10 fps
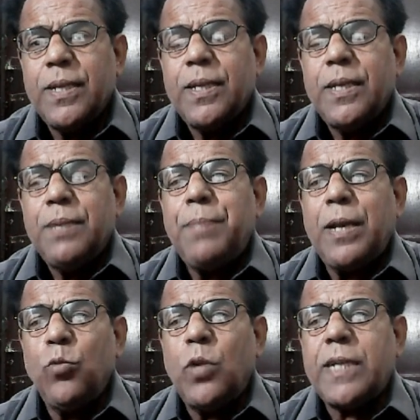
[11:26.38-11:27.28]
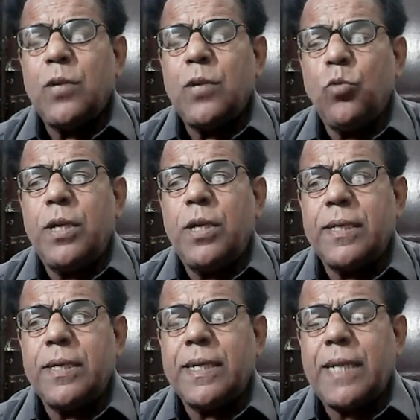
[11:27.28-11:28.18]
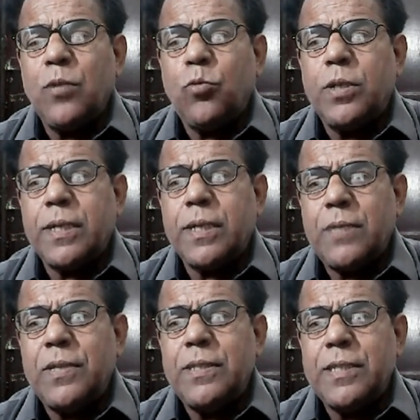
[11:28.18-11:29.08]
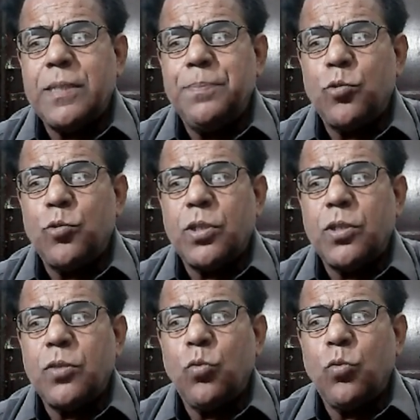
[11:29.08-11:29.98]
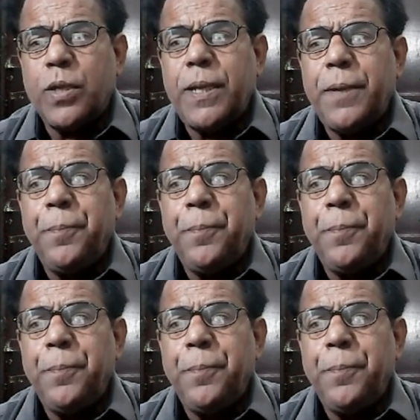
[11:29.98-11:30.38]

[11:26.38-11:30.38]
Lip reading: manual calculator, calculator given in the computer. Okay,